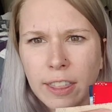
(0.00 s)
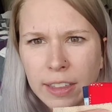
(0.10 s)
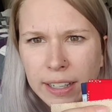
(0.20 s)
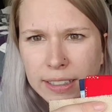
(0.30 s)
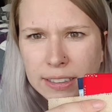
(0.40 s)

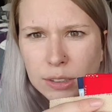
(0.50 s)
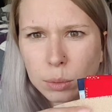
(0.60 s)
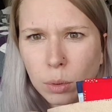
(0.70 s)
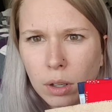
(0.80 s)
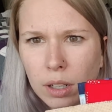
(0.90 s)
This
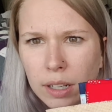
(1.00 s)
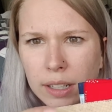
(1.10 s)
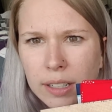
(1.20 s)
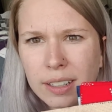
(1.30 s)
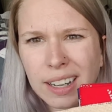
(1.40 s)

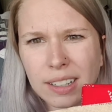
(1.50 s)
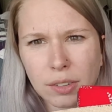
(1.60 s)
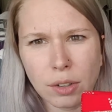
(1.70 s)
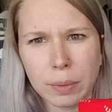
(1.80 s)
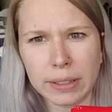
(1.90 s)
one, I
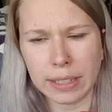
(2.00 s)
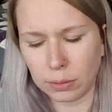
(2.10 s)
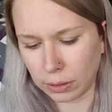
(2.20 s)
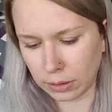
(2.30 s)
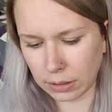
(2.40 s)
don't know about that
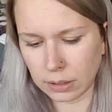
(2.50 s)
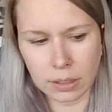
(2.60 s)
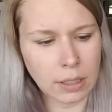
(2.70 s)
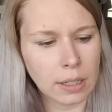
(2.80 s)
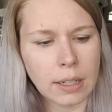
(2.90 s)
one.
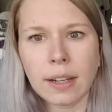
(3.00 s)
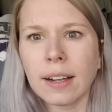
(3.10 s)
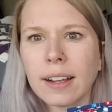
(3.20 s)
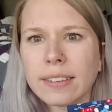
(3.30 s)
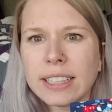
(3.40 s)

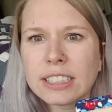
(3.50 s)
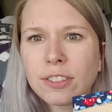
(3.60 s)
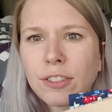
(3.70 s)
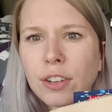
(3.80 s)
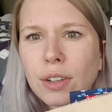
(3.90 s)
These
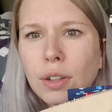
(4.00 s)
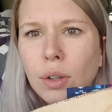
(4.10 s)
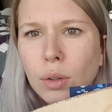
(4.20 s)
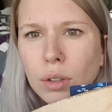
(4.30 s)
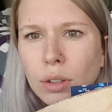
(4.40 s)

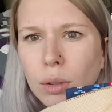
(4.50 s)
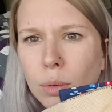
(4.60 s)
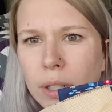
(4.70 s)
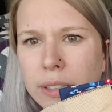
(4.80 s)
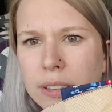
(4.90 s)
floral
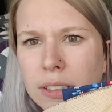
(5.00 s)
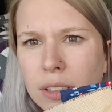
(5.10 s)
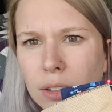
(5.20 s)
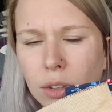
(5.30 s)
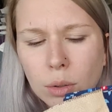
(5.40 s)
ones
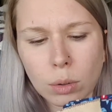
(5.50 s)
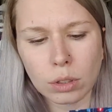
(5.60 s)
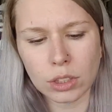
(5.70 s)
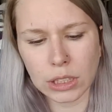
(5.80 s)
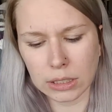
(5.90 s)
are
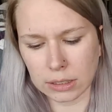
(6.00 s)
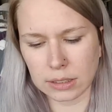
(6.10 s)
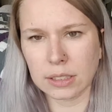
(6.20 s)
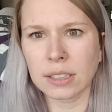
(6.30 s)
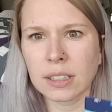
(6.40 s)

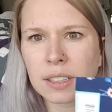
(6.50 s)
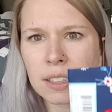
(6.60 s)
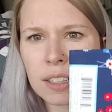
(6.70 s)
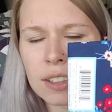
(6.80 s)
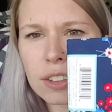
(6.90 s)
gorgeous.
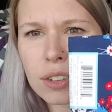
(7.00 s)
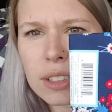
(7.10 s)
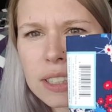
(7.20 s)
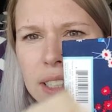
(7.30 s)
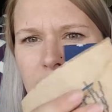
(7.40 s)
Do you
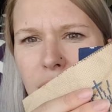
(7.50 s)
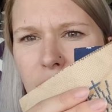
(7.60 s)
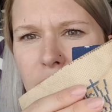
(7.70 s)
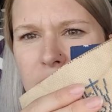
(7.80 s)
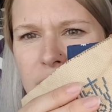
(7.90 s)
see
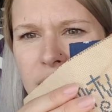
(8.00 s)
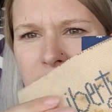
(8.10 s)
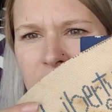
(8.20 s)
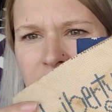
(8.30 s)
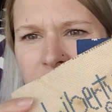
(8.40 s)
those?
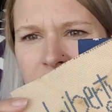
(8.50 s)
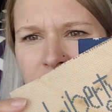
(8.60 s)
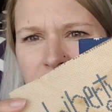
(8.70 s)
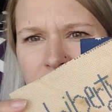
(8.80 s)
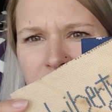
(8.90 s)

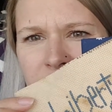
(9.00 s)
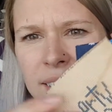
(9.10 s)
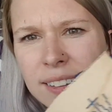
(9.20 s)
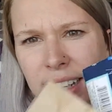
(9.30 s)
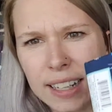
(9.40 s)

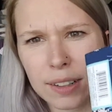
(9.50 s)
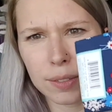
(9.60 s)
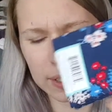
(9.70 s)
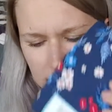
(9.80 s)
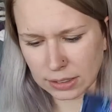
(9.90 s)

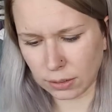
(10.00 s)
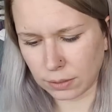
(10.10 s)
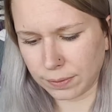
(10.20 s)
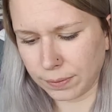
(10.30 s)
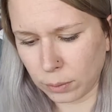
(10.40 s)
Anyways,
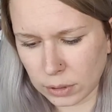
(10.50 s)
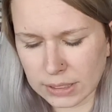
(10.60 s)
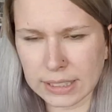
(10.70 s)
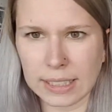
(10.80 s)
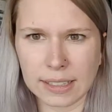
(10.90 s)
so we'll
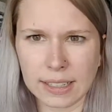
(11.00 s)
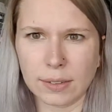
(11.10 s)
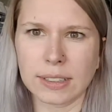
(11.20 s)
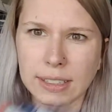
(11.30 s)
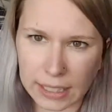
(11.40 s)
see.
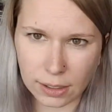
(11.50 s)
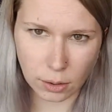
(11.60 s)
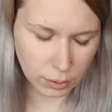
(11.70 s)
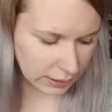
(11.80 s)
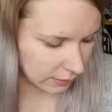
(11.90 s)
Anyway, they
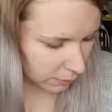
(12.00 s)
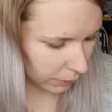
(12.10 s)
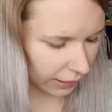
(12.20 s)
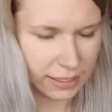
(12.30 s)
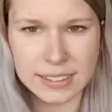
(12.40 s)
go in the
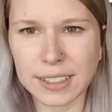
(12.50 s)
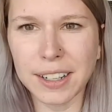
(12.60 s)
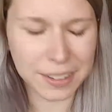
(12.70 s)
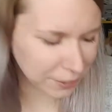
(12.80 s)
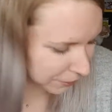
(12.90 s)
box
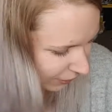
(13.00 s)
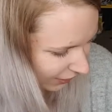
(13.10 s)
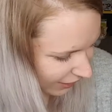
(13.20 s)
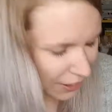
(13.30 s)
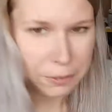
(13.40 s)

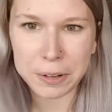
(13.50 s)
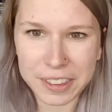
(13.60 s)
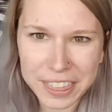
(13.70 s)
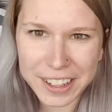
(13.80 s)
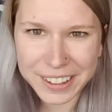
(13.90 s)
with